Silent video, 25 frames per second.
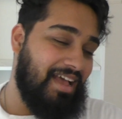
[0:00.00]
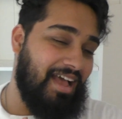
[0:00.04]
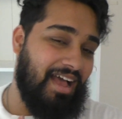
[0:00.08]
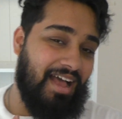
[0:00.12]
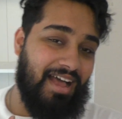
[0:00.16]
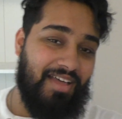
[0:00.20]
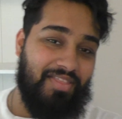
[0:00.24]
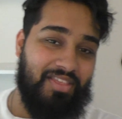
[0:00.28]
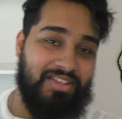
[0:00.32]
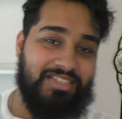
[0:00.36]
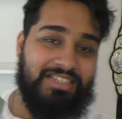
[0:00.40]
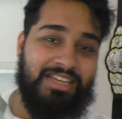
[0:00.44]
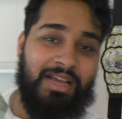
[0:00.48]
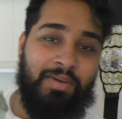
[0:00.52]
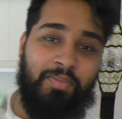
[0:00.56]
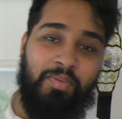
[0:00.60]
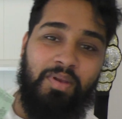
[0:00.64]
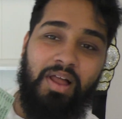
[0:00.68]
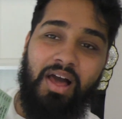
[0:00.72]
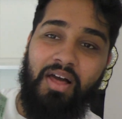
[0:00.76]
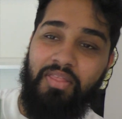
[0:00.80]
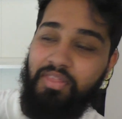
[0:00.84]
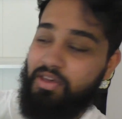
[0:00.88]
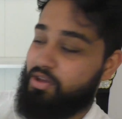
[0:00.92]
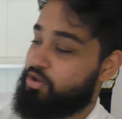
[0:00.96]
There's a couple
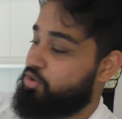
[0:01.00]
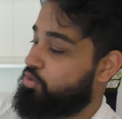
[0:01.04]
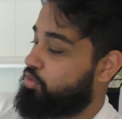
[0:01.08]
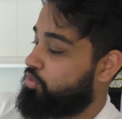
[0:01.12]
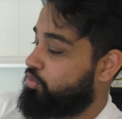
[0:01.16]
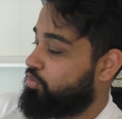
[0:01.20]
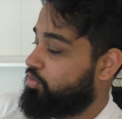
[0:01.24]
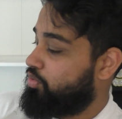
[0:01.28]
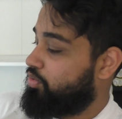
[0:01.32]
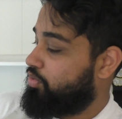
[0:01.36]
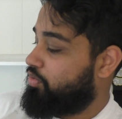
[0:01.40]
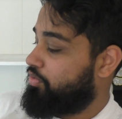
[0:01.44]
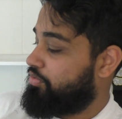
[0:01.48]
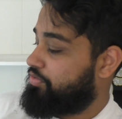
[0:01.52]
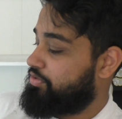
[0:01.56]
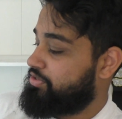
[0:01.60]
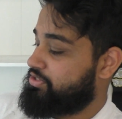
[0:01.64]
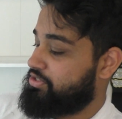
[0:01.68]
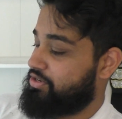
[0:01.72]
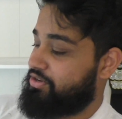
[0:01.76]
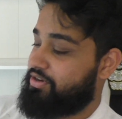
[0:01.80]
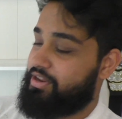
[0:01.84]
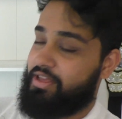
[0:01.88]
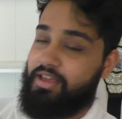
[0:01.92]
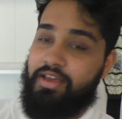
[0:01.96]
of other cool
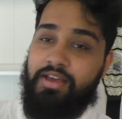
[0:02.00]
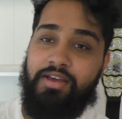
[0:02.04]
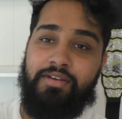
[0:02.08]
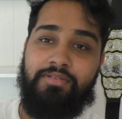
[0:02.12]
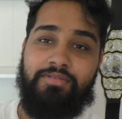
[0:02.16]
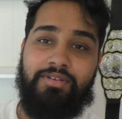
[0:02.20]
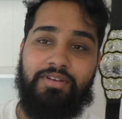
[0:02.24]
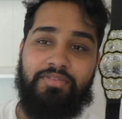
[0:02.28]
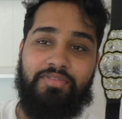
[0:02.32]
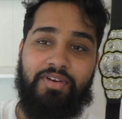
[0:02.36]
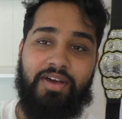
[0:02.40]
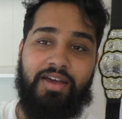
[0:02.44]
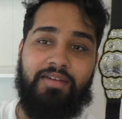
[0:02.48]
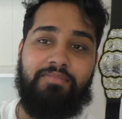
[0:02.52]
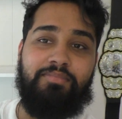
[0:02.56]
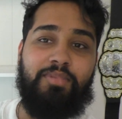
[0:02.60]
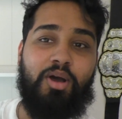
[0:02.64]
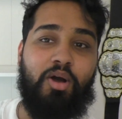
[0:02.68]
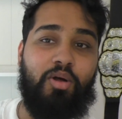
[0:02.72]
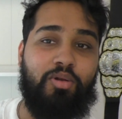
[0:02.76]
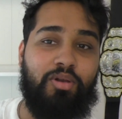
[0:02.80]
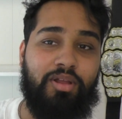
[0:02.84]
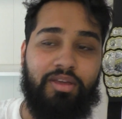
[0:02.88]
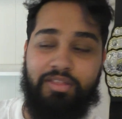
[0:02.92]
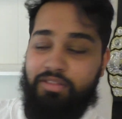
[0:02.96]
authors on here, if I'm
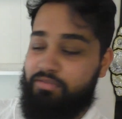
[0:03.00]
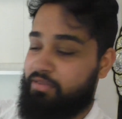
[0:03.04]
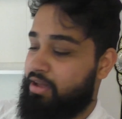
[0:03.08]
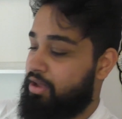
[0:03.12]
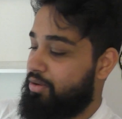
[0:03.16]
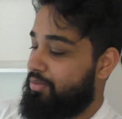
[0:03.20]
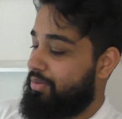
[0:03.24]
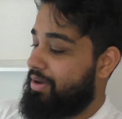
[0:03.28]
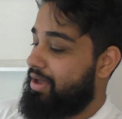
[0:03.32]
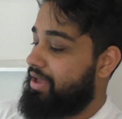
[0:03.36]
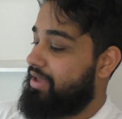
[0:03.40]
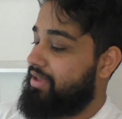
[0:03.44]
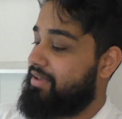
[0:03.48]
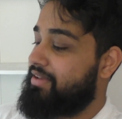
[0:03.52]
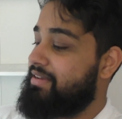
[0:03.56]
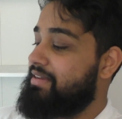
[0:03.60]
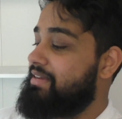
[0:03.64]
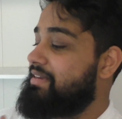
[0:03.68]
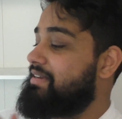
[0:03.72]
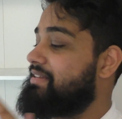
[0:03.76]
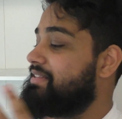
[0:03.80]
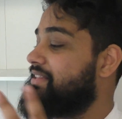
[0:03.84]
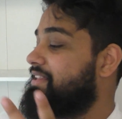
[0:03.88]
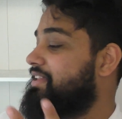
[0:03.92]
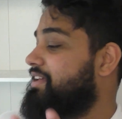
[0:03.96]
holding it the right way.
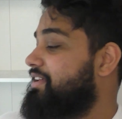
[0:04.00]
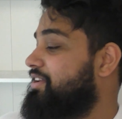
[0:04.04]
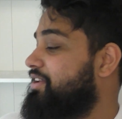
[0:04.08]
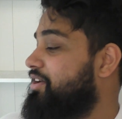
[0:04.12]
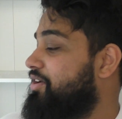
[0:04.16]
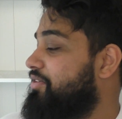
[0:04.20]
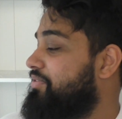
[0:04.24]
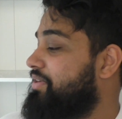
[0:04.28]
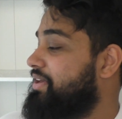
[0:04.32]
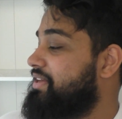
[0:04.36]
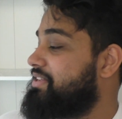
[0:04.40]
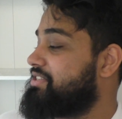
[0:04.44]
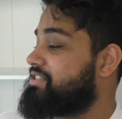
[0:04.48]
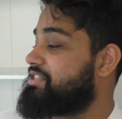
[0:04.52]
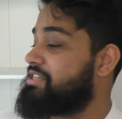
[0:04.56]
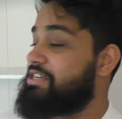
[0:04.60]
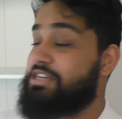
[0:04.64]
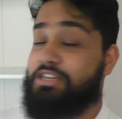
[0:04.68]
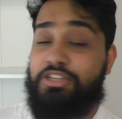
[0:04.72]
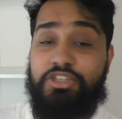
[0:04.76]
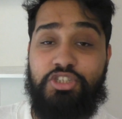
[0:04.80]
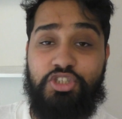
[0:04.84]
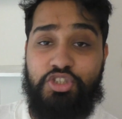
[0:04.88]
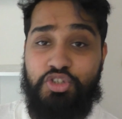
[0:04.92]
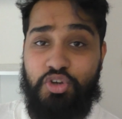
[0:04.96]
There's
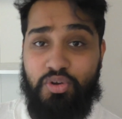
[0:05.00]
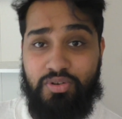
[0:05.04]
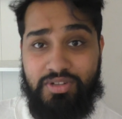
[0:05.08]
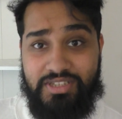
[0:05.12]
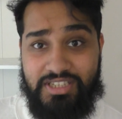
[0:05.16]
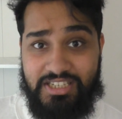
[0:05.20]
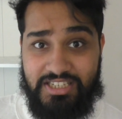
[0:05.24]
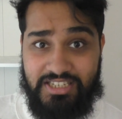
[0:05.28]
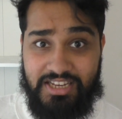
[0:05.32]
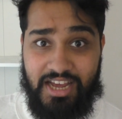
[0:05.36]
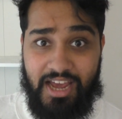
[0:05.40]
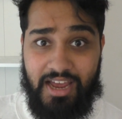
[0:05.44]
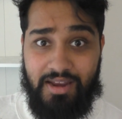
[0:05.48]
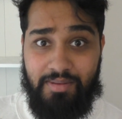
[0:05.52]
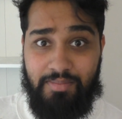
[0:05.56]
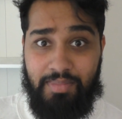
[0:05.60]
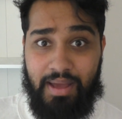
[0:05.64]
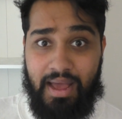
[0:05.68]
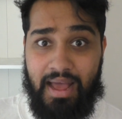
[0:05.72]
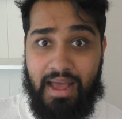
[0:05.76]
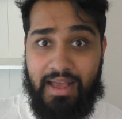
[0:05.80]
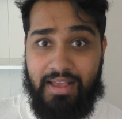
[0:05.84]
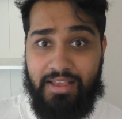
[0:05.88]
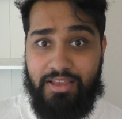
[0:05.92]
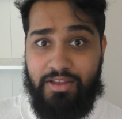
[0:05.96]
John
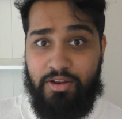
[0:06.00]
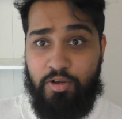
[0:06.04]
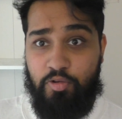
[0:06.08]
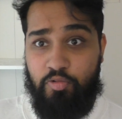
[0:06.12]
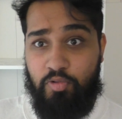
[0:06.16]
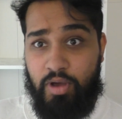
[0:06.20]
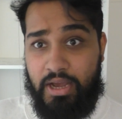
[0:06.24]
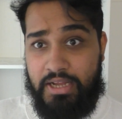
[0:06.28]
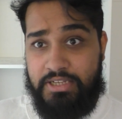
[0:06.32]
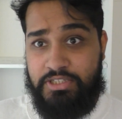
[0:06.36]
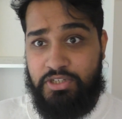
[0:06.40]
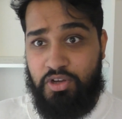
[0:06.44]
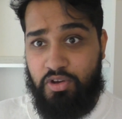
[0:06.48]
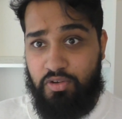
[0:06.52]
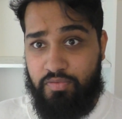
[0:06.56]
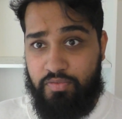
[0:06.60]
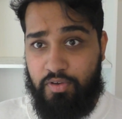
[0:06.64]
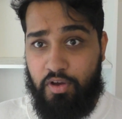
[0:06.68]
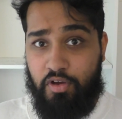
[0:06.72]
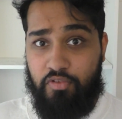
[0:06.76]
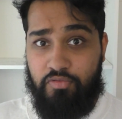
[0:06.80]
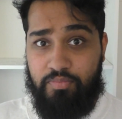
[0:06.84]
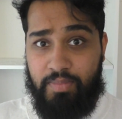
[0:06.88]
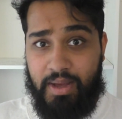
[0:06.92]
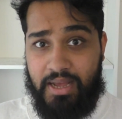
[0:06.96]
Steinbeck, writer
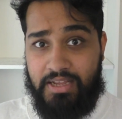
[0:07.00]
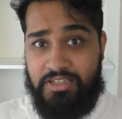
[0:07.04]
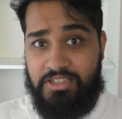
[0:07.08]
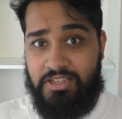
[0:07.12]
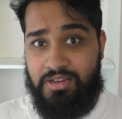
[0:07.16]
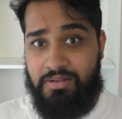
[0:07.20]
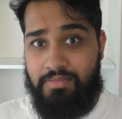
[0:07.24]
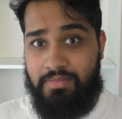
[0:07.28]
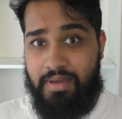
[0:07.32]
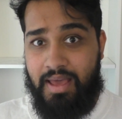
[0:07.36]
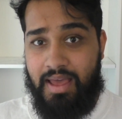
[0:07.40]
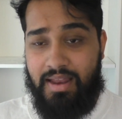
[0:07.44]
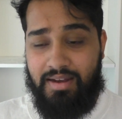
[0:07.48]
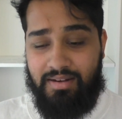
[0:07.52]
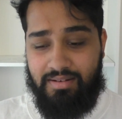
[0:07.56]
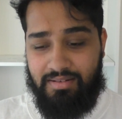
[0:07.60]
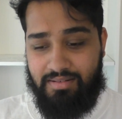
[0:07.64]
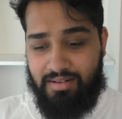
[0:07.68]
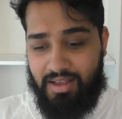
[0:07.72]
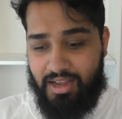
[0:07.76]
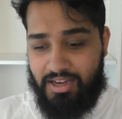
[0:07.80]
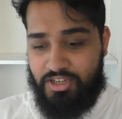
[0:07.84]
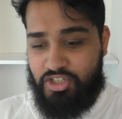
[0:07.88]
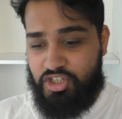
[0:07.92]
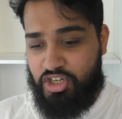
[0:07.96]
of Mice and
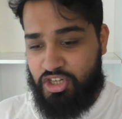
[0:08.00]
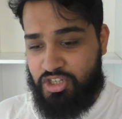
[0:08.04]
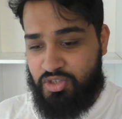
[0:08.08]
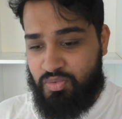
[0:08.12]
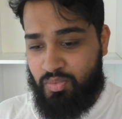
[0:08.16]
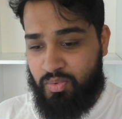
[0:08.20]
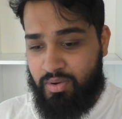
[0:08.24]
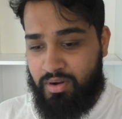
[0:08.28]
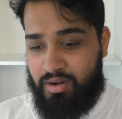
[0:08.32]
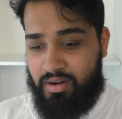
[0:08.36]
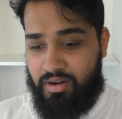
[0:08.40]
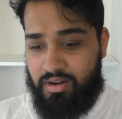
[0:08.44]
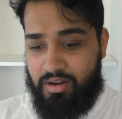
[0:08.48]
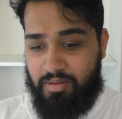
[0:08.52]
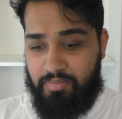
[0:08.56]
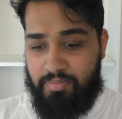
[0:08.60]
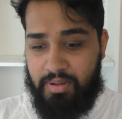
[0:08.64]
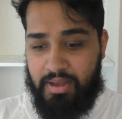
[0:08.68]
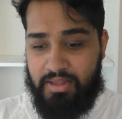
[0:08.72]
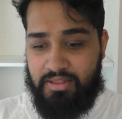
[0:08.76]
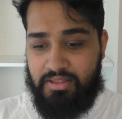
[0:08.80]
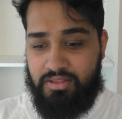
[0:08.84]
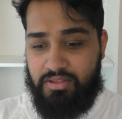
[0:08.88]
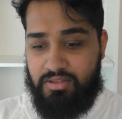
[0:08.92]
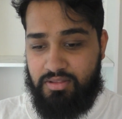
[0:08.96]
Men. I Just Wanted to
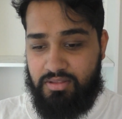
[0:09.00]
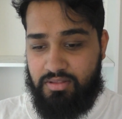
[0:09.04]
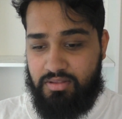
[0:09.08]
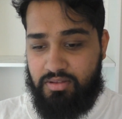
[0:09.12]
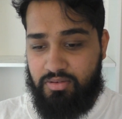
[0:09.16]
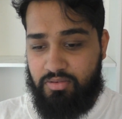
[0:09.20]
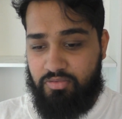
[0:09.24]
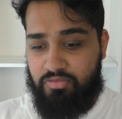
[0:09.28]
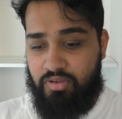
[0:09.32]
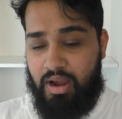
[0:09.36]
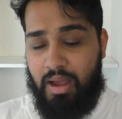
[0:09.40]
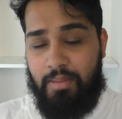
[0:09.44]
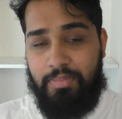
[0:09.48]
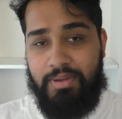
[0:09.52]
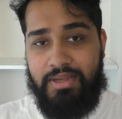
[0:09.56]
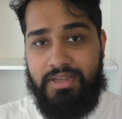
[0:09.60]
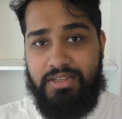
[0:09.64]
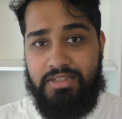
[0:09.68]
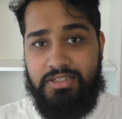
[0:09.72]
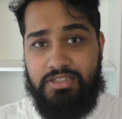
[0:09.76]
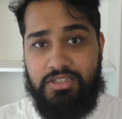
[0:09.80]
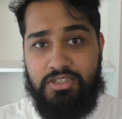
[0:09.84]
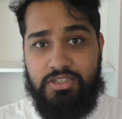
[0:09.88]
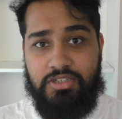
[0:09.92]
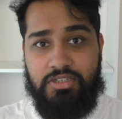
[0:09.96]
Pet the
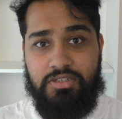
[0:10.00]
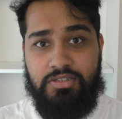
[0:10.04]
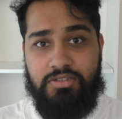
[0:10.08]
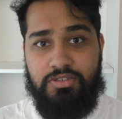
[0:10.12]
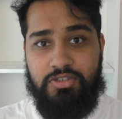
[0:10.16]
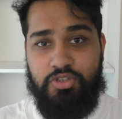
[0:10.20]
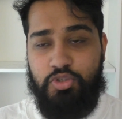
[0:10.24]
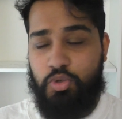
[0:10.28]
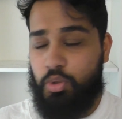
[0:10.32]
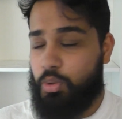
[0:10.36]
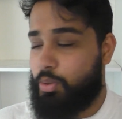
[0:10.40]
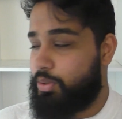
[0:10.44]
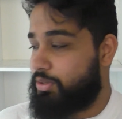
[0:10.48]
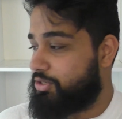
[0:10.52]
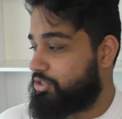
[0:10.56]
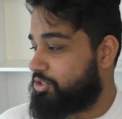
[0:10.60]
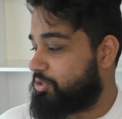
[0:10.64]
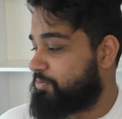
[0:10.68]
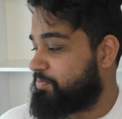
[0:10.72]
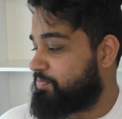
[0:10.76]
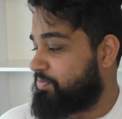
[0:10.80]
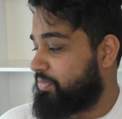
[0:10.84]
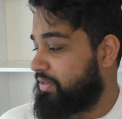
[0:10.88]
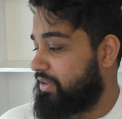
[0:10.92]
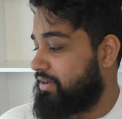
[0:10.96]
Rabbits, George.